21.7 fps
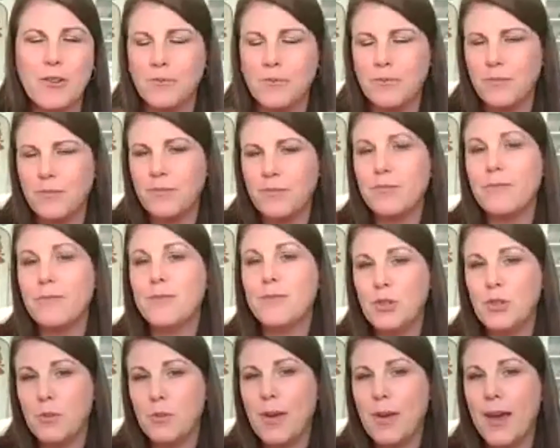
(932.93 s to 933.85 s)
or
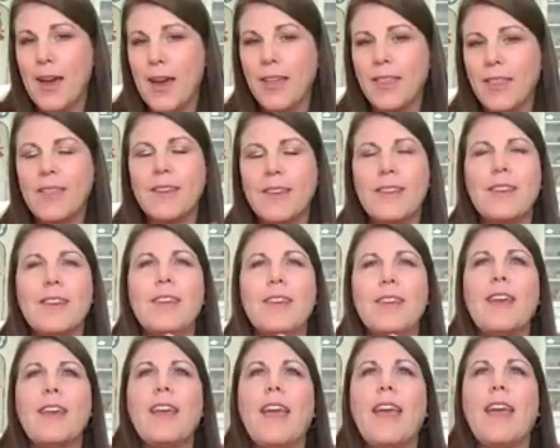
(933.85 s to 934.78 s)
do a bath.
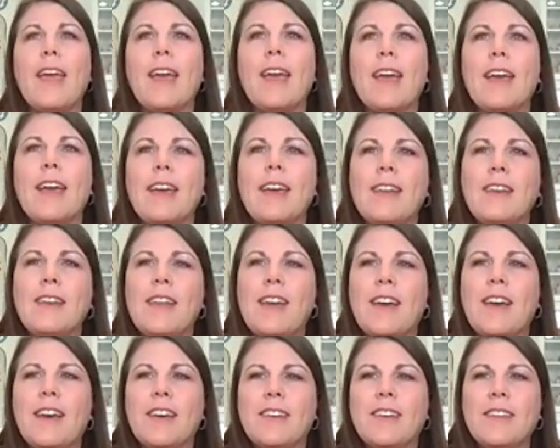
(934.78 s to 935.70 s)
And
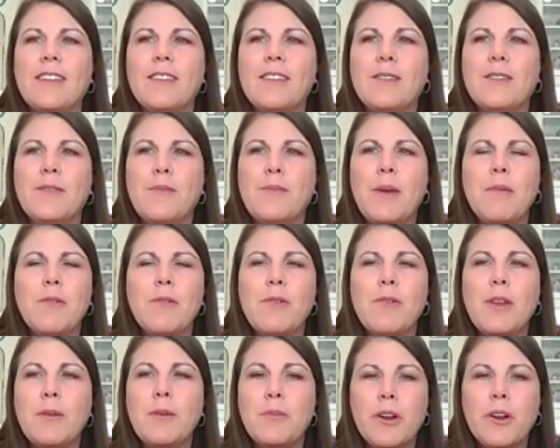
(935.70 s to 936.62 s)
uh, maybe
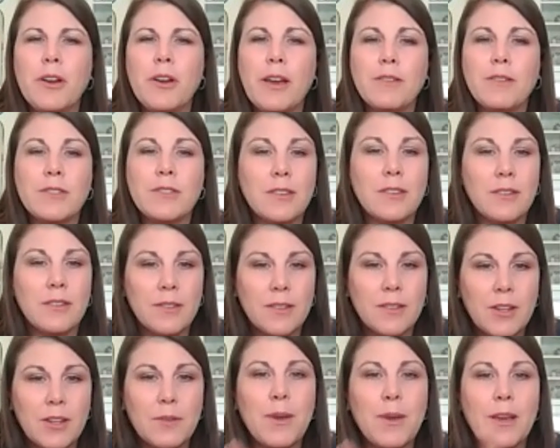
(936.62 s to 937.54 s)
read a book. I was
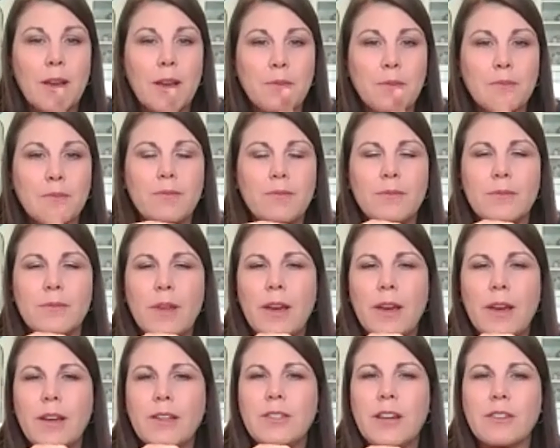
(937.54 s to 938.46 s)
going to pick up
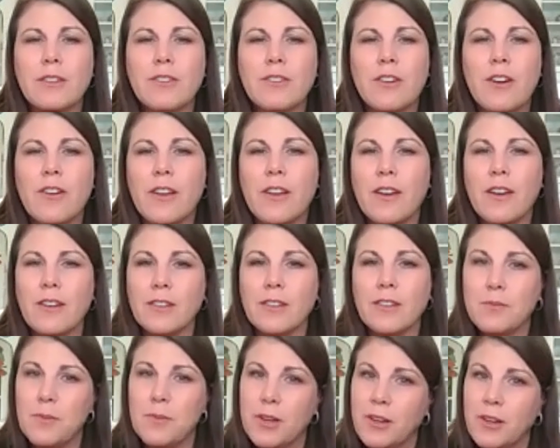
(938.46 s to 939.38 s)
uh, Dr.
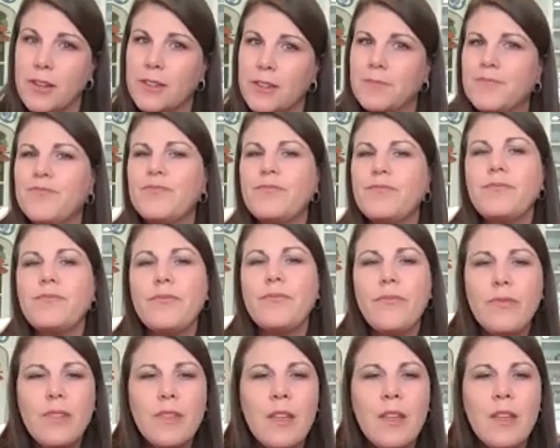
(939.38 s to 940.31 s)
Ariana's book.
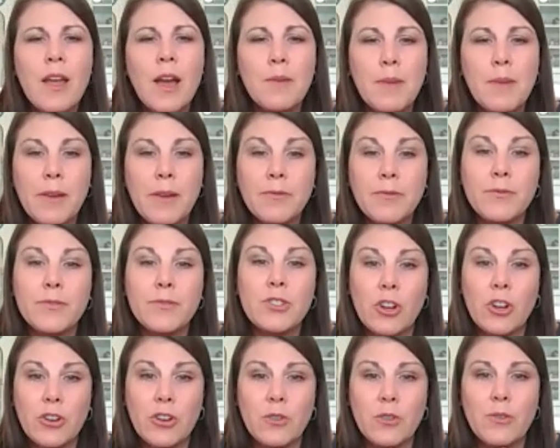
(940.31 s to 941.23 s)
Um, I've
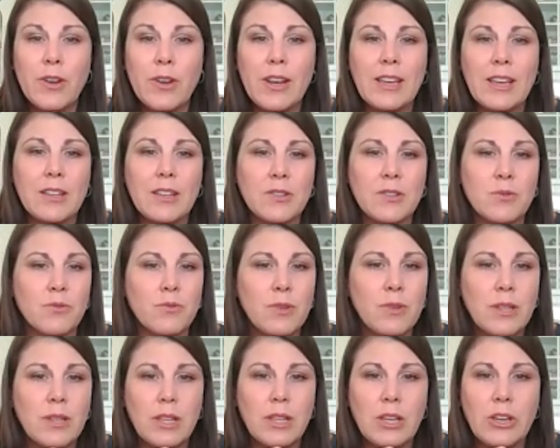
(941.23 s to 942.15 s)
started reading it. It's
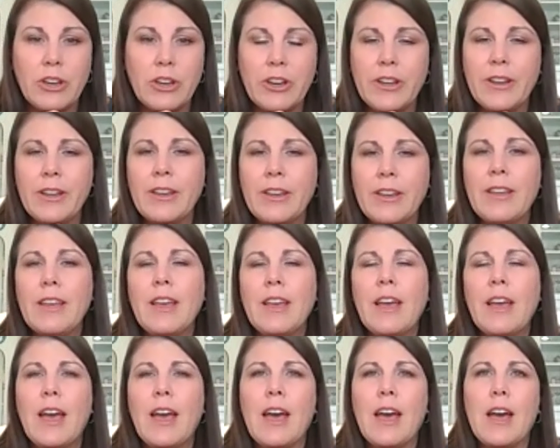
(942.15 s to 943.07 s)
really good.
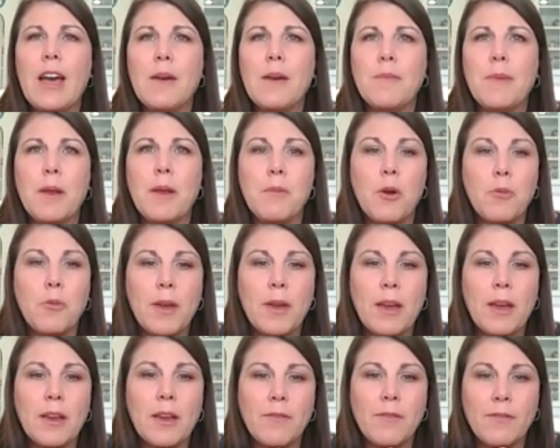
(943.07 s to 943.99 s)
Um, and I'm
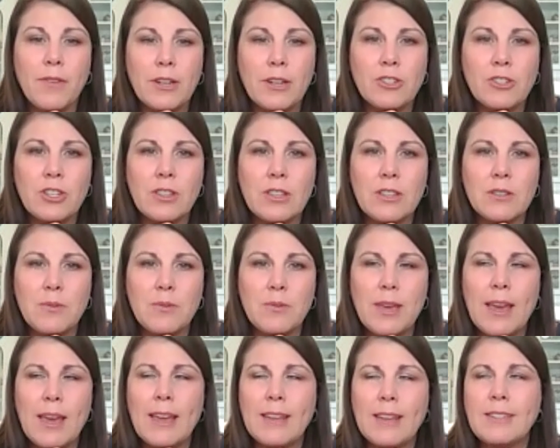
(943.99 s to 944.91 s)
hoping I can finish it this
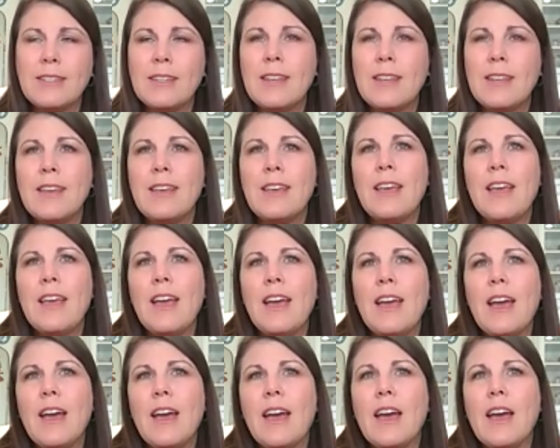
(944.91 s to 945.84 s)
weekend.
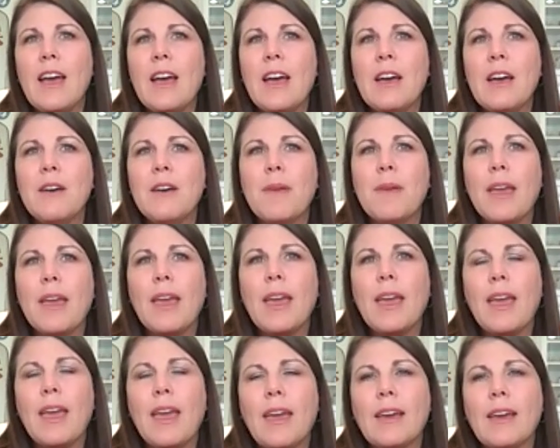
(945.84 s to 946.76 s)
Um,
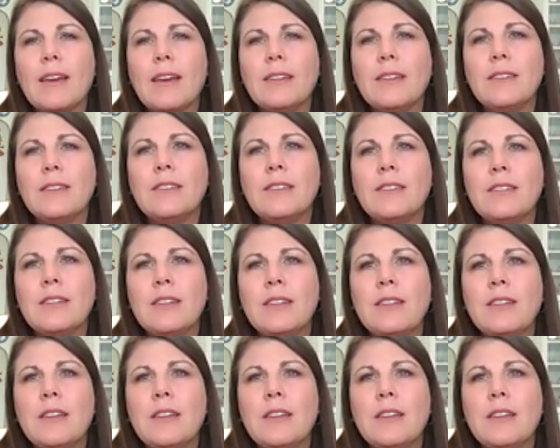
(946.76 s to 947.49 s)
and